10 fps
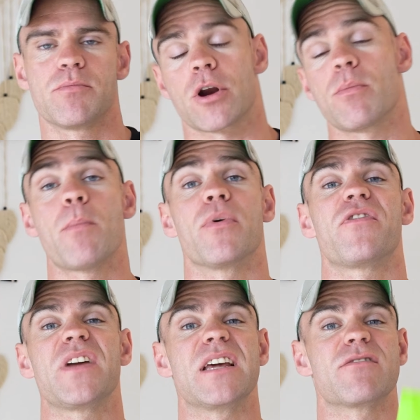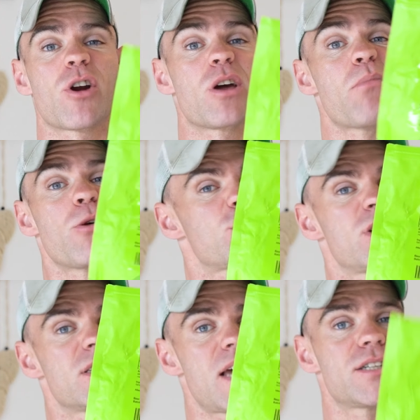But I remember feeling very
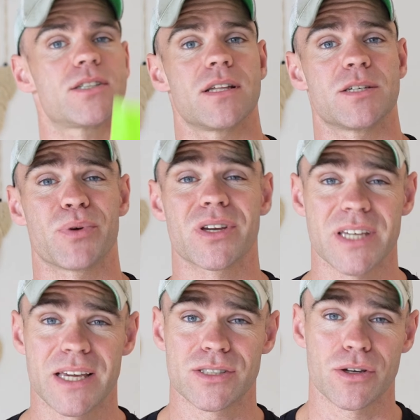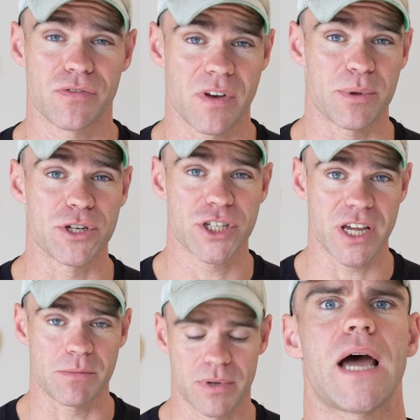emotionally attached to this because it is so flipping
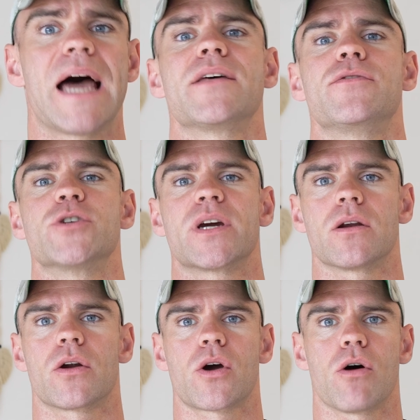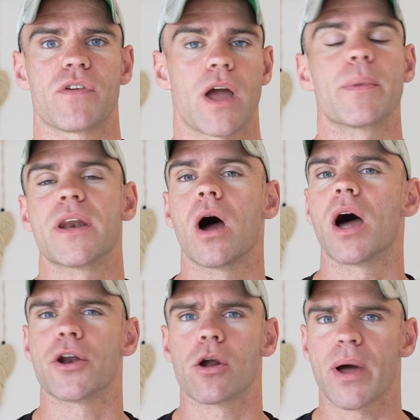cheap. And if you drink a lot of coffee, I mean,
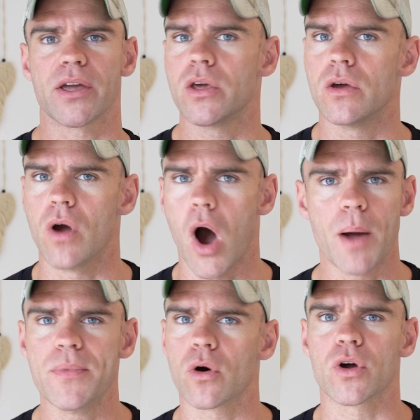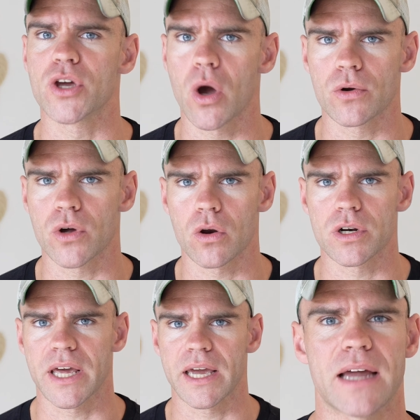I don't know about you, I'm not gonna go on
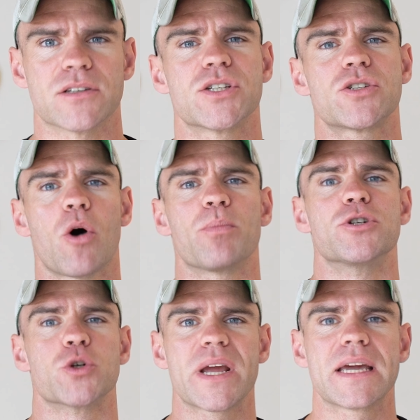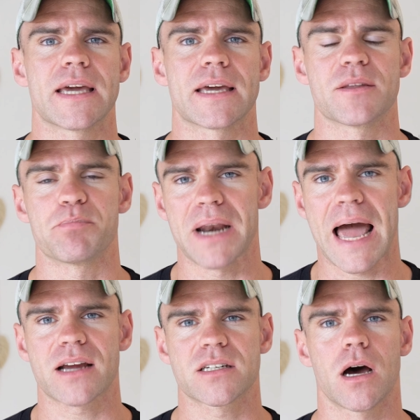holiday and stop drinking the
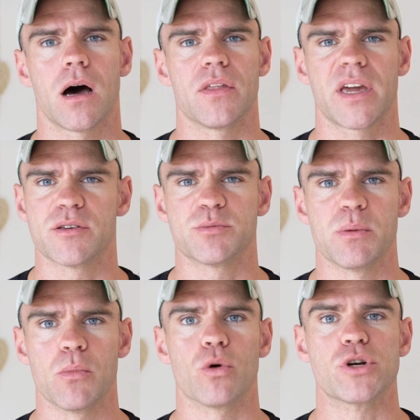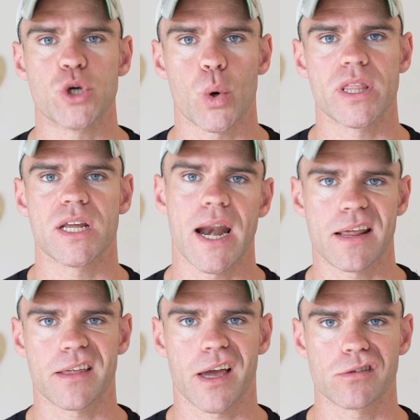black tar that gives me more joy than
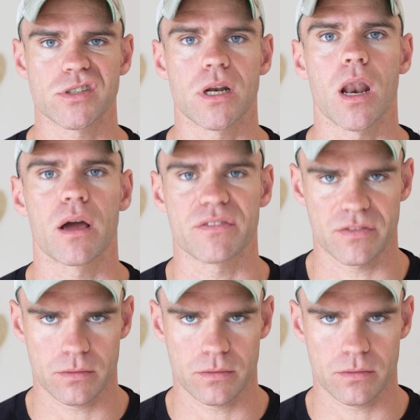anything else in life.